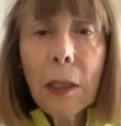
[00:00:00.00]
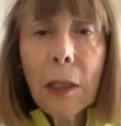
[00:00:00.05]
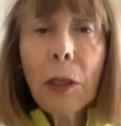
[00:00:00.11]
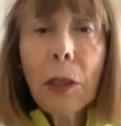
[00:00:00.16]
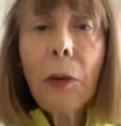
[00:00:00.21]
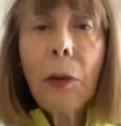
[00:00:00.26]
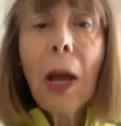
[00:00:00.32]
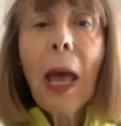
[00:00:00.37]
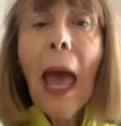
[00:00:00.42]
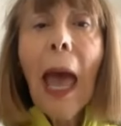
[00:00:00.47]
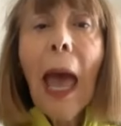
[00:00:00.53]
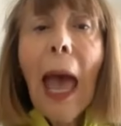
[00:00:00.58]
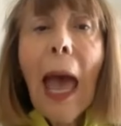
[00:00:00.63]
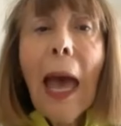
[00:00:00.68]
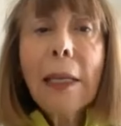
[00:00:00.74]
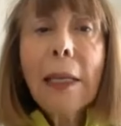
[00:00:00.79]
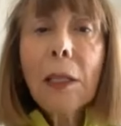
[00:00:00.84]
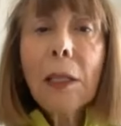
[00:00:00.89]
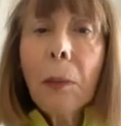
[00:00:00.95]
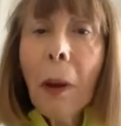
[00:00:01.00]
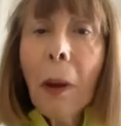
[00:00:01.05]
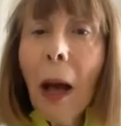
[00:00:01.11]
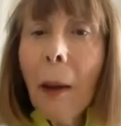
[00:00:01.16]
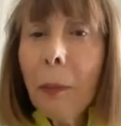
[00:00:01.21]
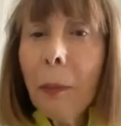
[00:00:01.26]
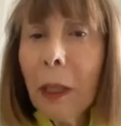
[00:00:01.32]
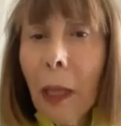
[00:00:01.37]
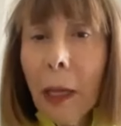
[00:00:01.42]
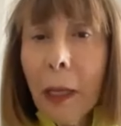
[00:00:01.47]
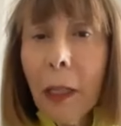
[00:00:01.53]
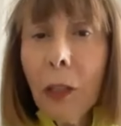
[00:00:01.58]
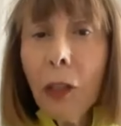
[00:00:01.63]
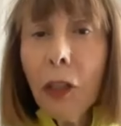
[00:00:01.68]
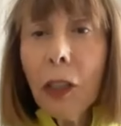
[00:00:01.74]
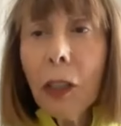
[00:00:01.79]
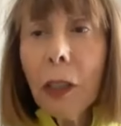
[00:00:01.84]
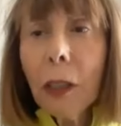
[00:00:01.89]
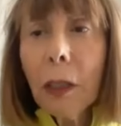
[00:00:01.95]
So as the
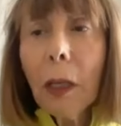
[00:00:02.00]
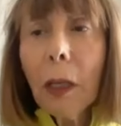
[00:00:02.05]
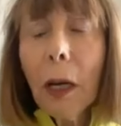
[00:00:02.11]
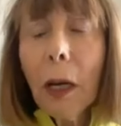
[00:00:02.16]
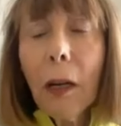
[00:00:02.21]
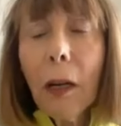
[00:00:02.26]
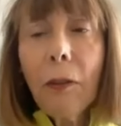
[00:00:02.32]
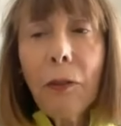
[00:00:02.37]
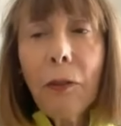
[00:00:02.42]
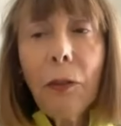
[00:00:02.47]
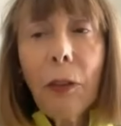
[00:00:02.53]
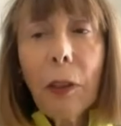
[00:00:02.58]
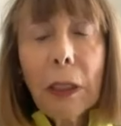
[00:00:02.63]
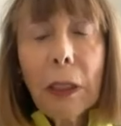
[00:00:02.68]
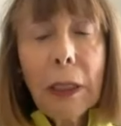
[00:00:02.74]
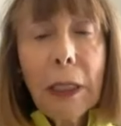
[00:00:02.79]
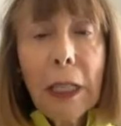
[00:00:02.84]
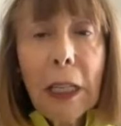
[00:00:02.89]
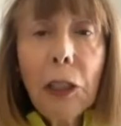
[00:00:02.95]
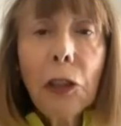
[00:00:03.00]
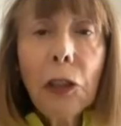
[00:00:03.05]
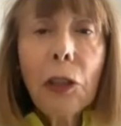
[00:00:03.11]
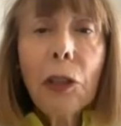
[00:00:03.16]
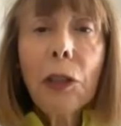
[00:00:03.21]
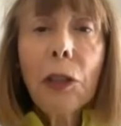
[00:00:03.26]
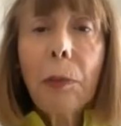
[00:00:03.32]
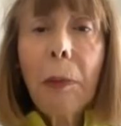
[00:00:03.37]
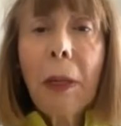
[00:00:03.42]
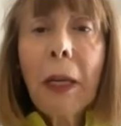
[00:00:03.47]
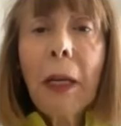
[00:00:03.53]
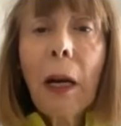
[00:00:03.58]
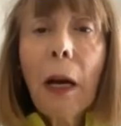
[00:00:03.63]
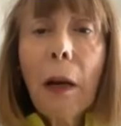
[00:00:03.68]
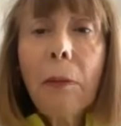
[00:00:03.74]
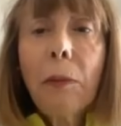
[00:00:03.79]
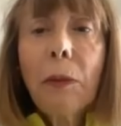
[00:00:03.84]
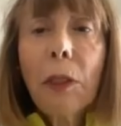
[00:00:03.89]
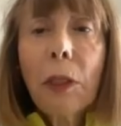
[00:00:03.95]
population of seniors
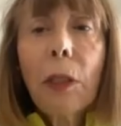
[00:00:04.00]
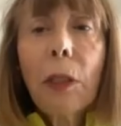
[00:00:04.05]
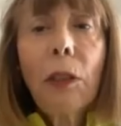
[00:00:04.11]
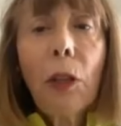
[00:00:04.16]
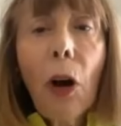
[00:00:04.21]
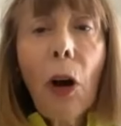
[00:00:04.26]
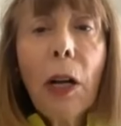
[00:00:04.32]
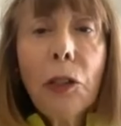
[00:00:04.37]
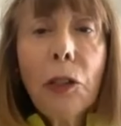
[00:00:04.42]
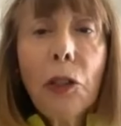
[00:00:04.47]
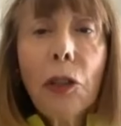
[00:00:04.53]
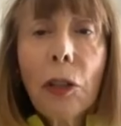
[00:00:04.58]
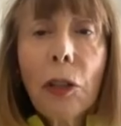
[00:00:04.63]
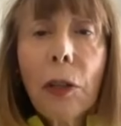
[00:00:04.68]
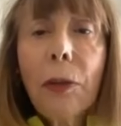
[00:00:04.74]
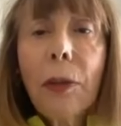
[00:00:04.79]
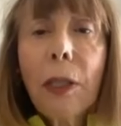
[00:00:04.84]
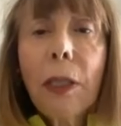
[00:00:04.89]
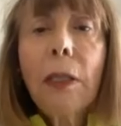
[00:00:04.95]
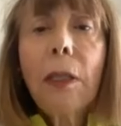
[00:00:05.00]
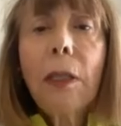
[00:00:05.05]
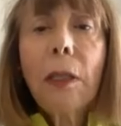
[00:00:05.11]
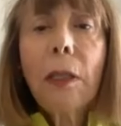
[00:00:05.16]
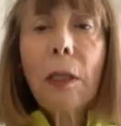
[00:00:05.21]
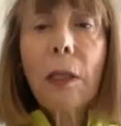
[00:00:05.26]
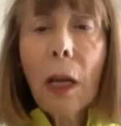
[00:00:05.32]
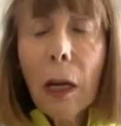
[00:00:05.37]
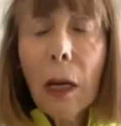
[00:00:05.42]
becomes larger, this is